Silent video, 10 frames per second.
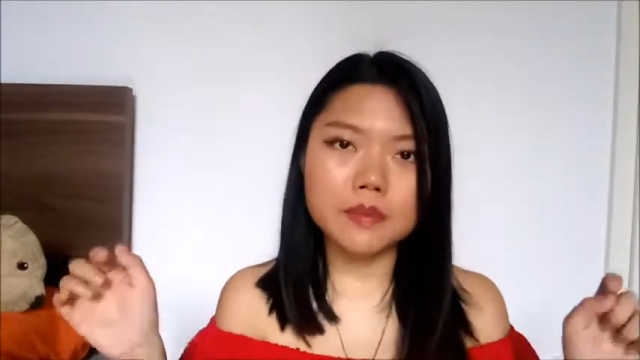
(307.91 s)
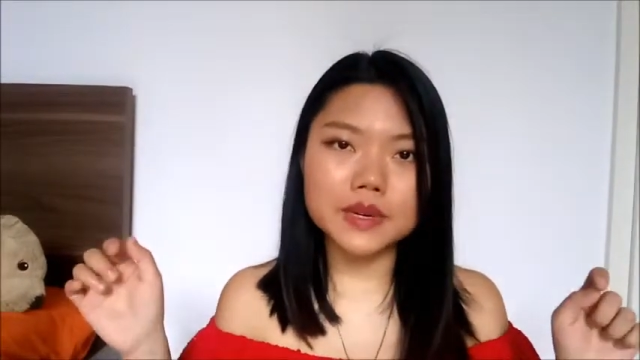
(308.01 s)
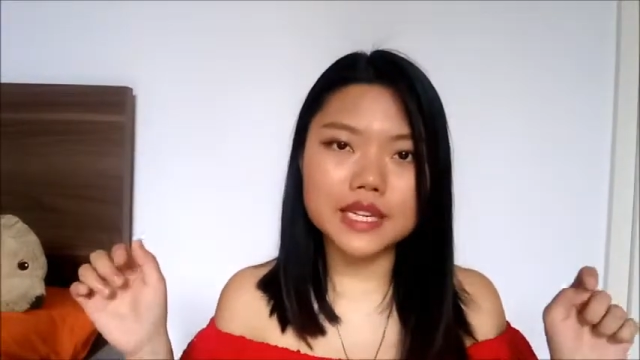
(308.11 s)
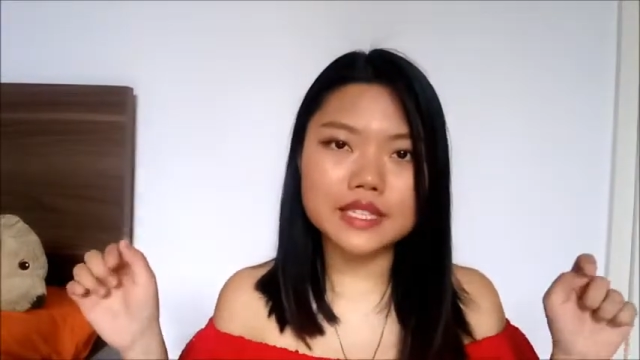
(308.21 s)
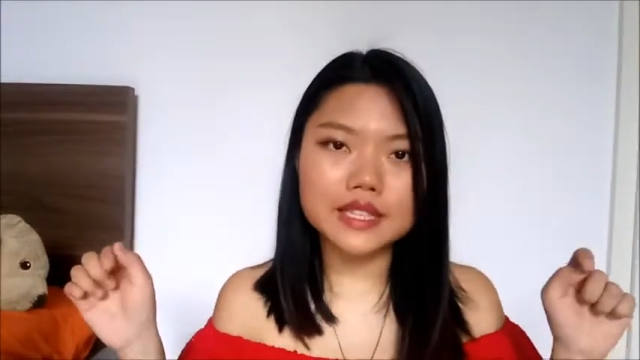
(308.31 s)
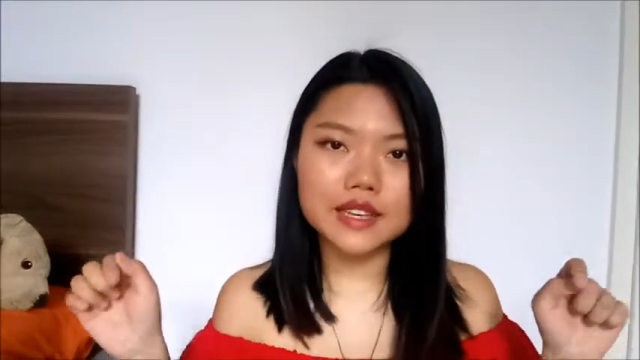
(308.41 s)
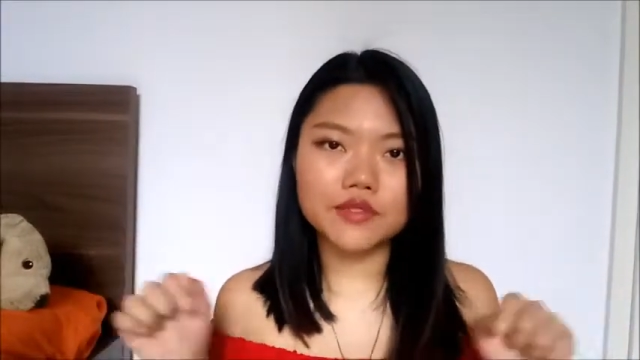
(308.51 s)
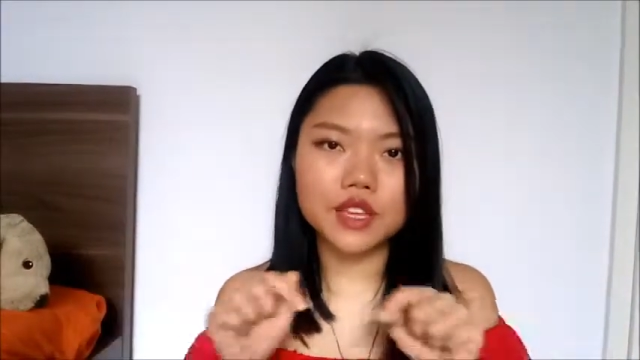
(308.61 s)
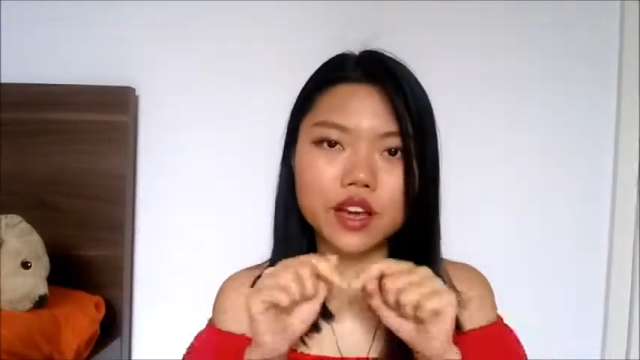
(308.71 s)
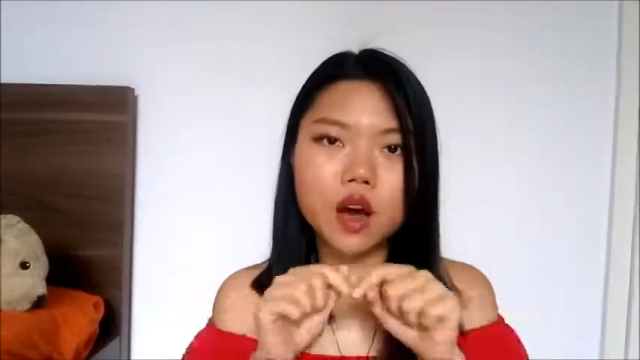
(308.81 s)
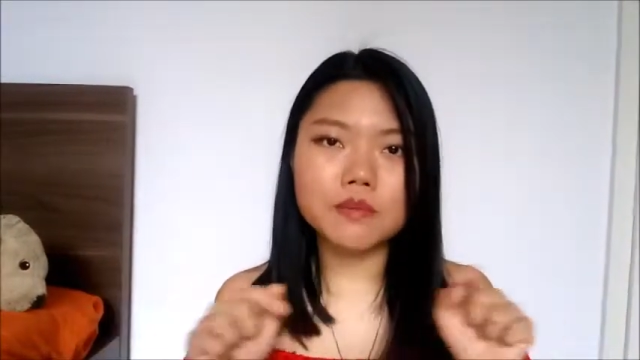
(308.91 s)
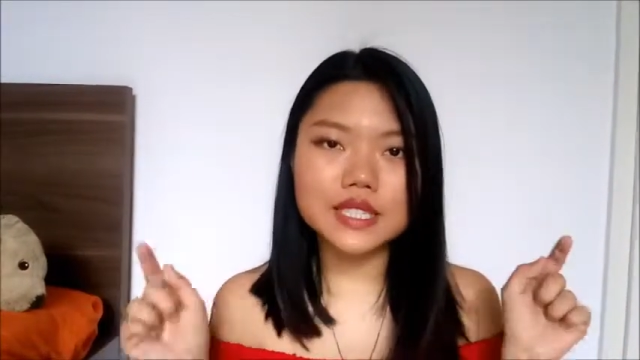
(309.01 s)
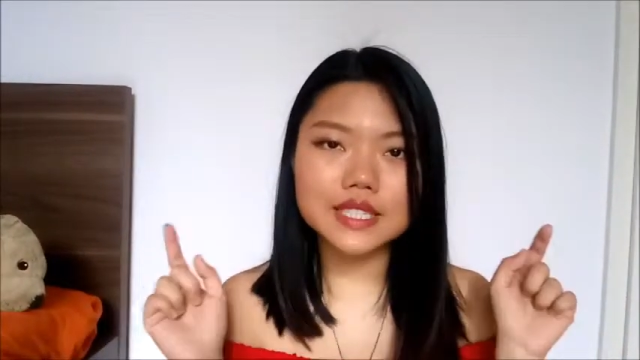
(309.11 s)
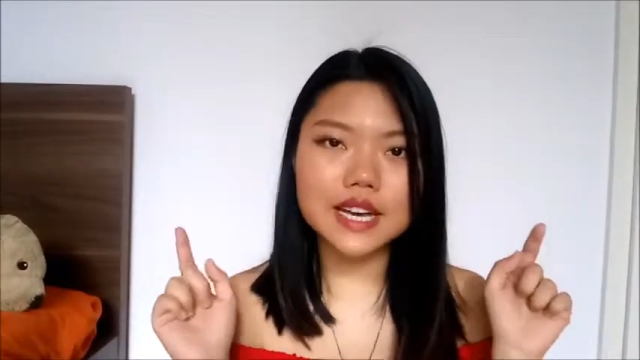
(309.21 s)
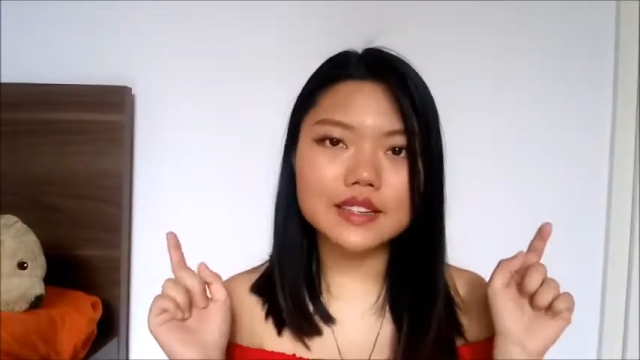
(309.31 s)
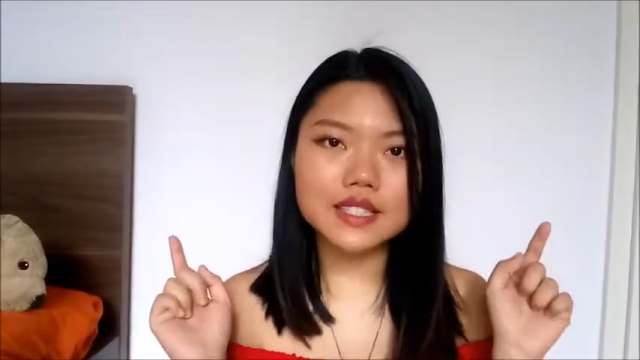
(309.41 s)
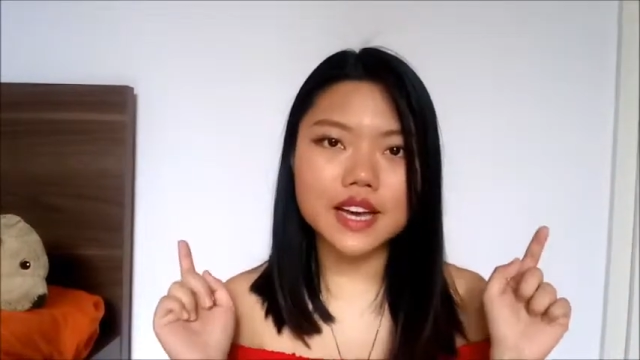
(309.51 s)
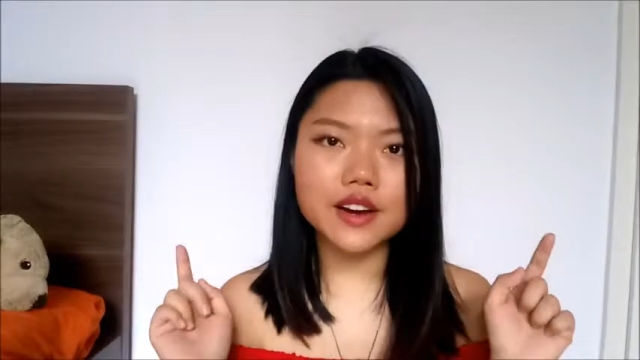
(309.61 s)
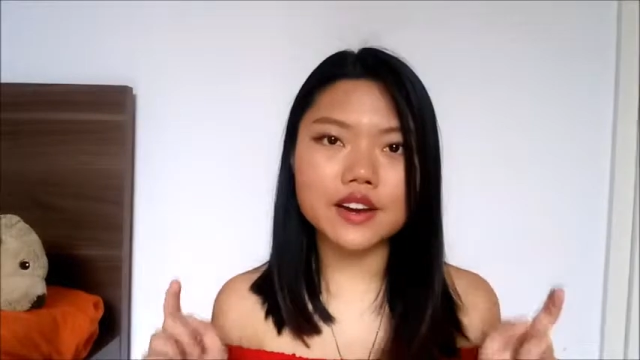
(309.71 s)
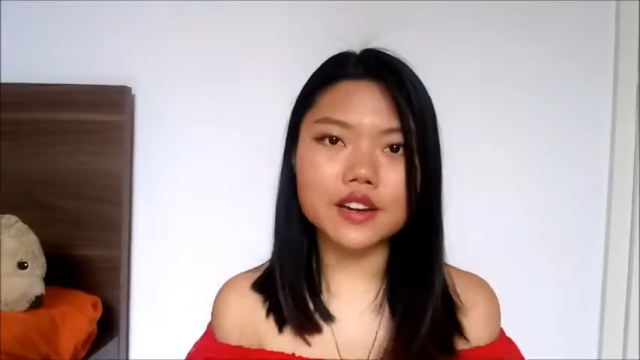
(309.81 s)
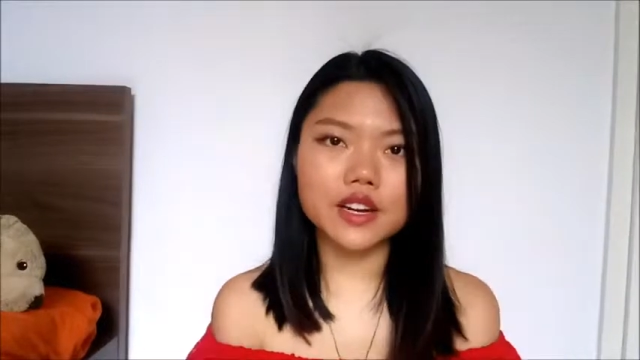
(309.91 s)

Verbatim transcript: please leave the comments down there.